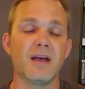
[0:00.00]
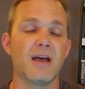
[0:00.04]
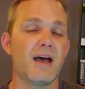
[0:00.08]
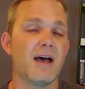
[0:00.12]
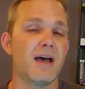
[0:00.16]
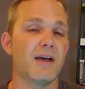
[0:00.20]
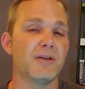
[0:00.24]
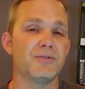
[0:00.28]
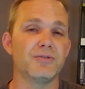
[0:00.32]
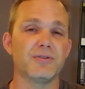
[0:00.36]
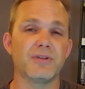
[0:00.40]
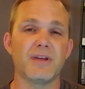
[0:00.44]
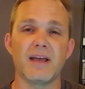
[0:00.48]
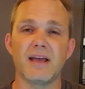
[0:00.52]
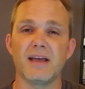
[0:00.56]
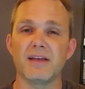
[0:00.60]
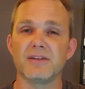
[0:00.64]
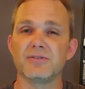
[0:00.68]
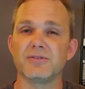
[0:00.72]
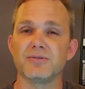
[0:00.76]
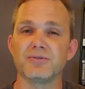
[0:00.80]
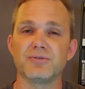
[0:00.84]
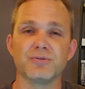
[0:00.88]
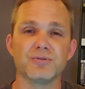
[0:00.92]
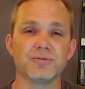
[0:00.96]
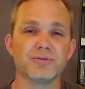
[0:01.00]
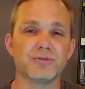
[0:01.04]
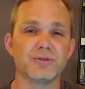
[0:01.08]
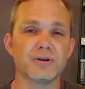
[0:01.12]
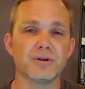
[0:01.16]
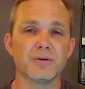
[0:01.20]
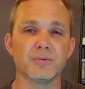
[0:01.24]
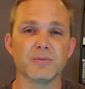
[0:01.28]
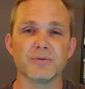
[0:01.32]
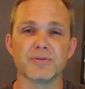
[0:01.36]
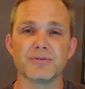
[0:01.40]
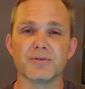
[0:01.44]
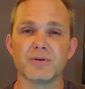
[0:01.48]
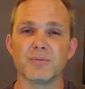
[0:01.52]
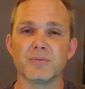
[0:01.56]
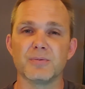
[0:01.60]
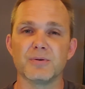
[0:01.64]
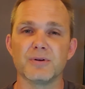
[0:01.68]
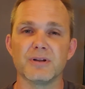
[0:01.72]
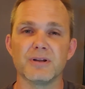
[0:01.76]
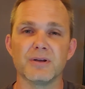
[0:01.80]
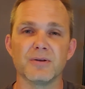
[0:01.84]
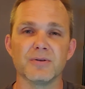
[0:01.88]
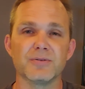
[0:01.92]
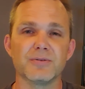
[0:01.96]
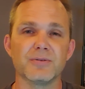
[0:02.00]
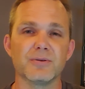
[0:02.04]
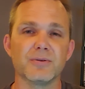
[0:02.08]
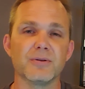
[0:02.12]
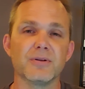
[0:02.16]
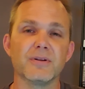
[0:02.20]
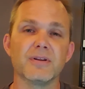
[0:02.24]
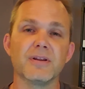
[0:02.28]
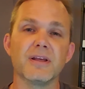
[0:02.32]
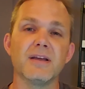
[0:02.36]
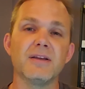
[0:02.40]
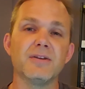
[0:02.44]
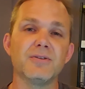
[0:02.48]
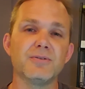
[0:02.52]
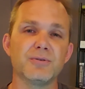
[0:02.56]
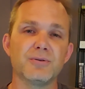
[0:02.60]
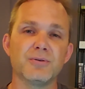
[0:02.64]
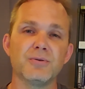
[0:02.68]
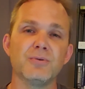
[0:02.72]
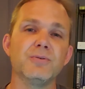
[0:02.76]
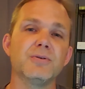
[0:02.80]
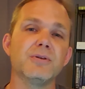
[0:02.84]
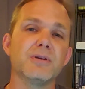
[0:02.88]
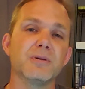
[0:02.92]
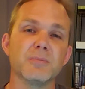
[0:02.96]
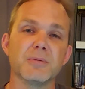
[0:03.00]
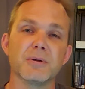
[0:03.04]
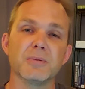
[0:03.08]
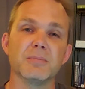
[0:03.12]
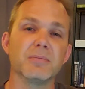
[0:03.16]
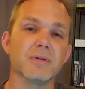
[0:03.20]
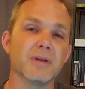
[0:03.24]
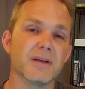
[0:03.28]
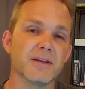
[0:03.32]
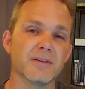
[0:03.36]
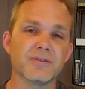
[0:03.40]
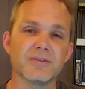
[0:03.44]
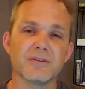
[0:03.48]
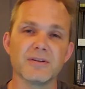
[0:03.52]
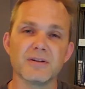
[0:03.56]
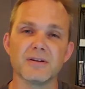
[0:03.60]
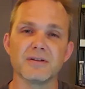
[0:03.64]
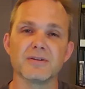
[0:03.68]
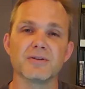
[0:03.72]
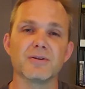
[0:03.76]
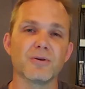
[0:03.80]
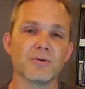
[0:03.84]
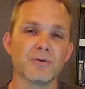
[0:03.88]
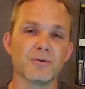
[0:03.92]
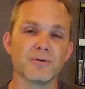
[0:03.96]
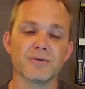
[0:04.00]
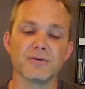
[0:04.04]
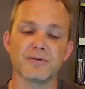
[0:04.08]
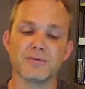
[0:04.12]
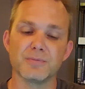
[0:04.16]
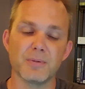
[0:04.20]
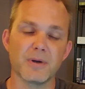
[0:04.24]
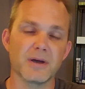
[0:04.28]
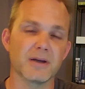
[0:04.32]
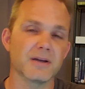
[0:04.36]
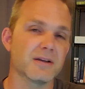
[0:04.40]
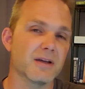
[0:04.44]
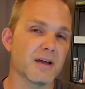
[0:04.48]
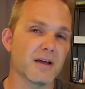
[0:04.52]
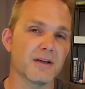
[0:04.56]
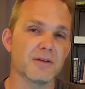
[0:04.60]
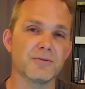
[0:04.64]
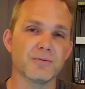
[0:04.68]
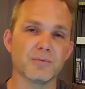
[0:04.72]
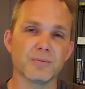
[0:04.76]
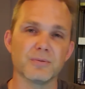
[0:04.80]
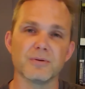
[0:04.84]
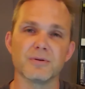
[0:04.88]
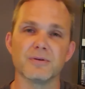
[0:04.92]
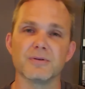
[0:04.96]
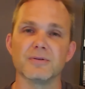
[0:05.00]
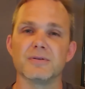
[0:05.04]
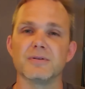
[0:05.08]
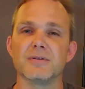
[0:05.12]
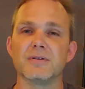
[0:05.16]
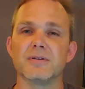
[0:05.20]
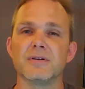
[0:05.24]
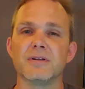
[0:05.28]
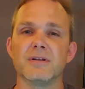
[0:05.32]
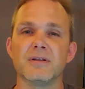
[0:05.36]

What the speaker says: I just ask that you share it with someone else so that they too can be blessed and encouraged by God's word.